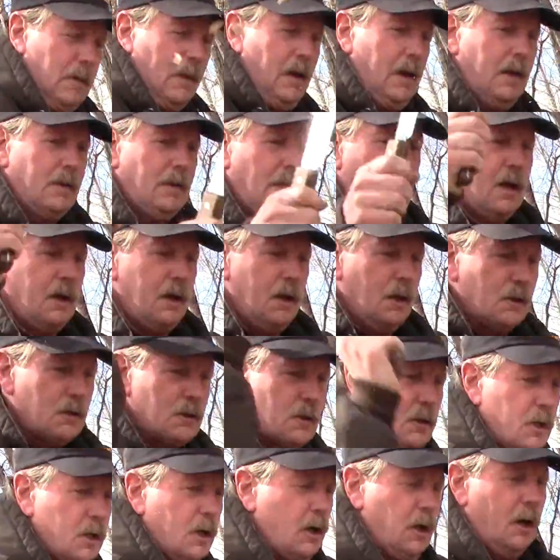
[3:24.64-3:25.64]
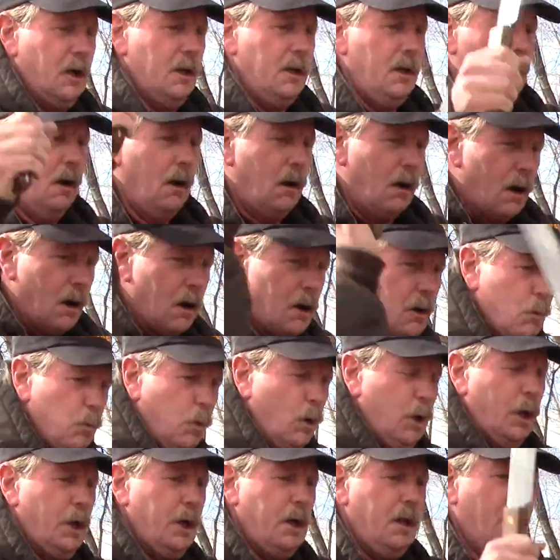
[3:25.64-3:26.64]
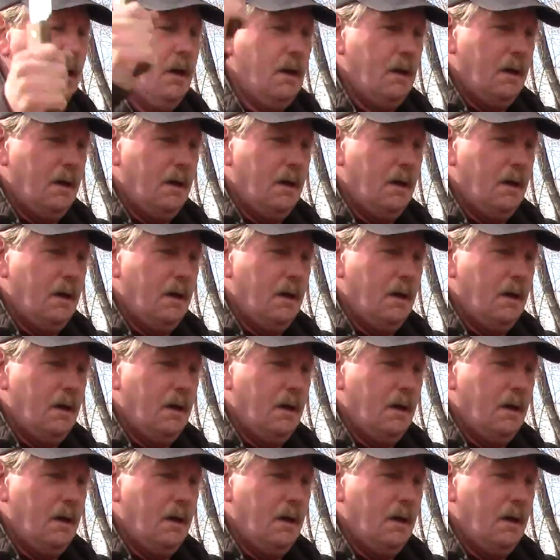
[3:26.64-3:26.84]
And that is good hardwood.